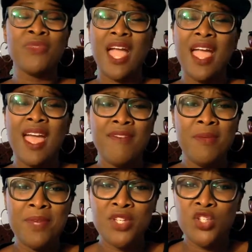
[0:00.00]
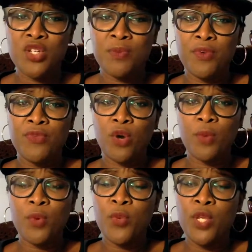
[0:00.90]
I haven't mentioned before,
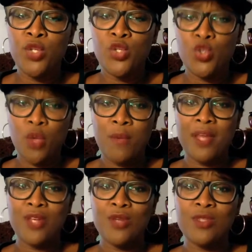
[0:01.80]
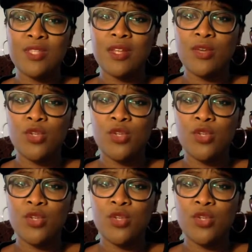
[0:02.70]
but when you join my newsletter,